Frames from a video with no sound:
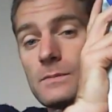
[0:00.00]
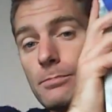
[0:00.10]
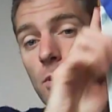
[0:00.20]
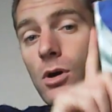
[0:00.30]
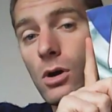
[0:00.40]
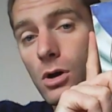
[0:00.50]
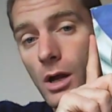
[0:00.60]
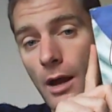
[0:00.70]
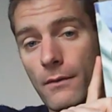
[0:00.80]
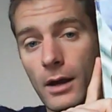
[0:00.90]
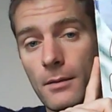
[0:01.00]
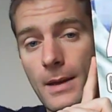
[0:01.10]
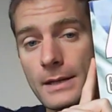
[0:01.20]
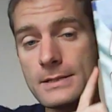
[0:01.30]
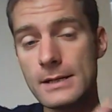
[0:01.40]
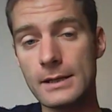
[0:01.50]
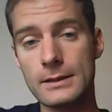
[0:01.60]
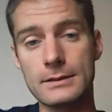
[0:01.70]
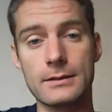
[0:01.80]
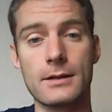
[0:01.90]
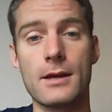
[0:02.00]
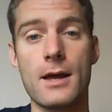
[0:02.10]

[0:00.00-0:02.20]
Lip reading: this book, I recommend it.